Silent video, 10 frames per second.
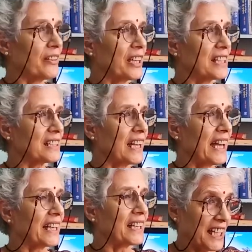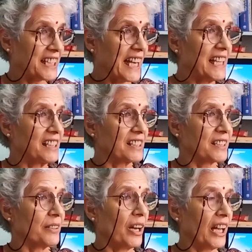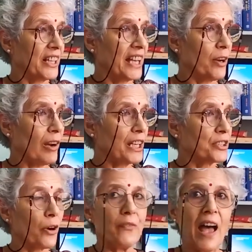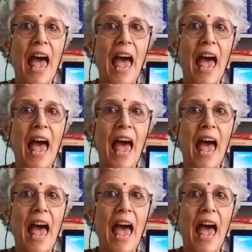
Things like their skills, their knowledge of